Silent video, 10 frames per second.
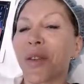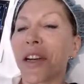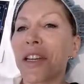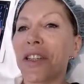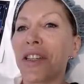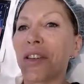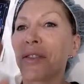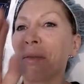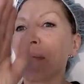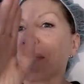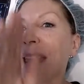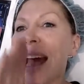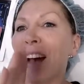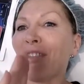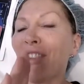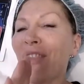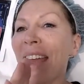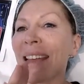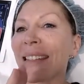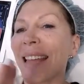So we're going to do half the
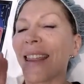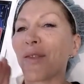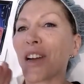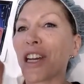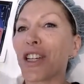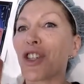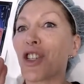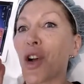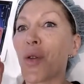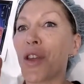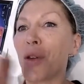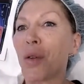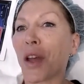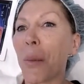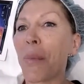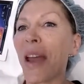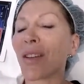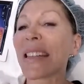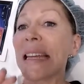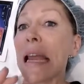face, and then we're going to show you the
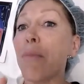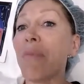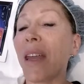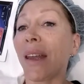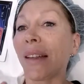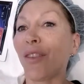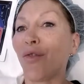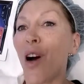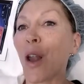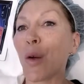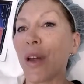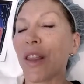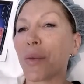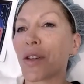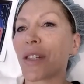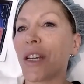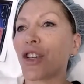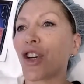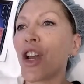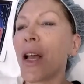comparison immediately following the
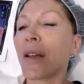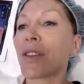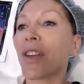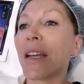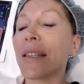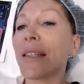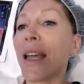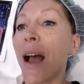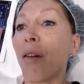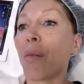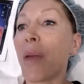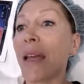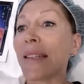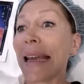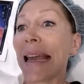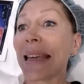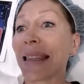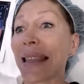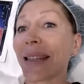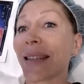procedure so you can see how
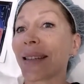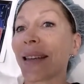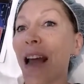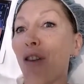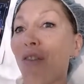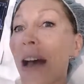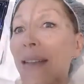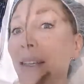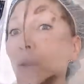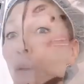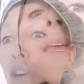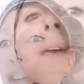amazing this is and how fast it